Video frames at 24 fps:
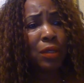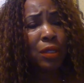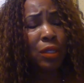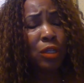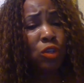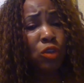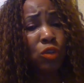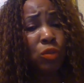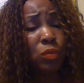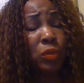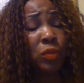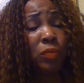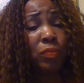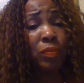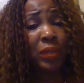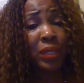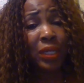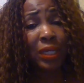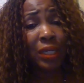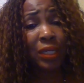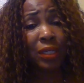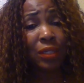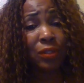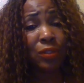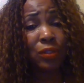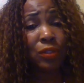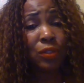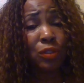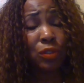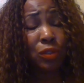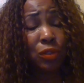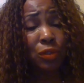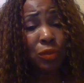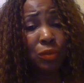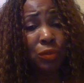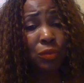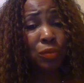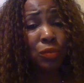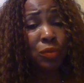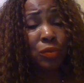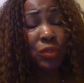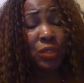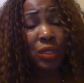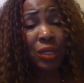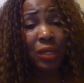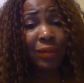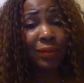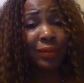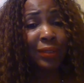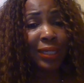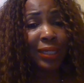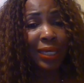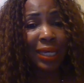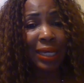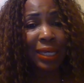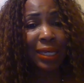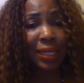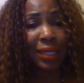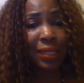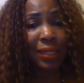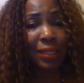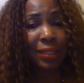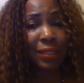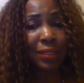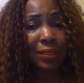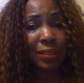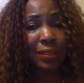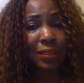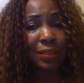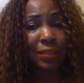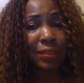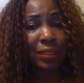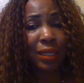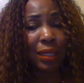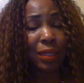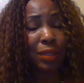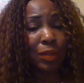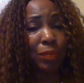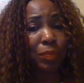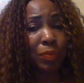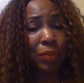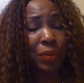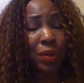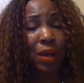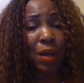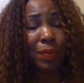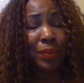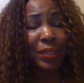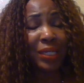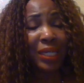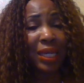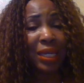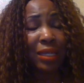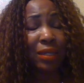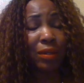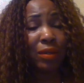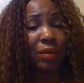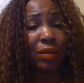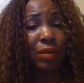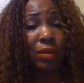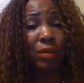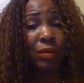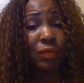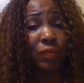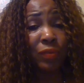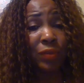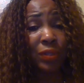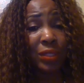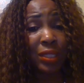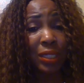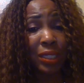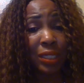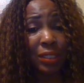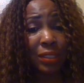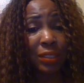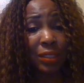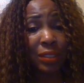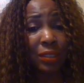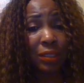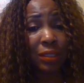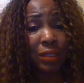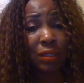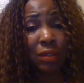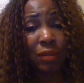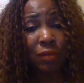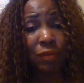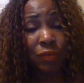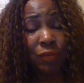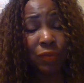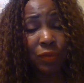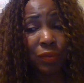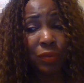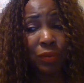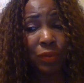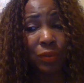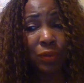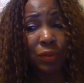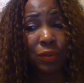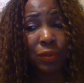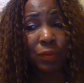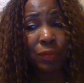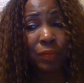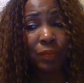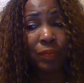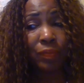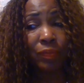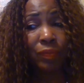human beings, two young guys that probably had everything to live for.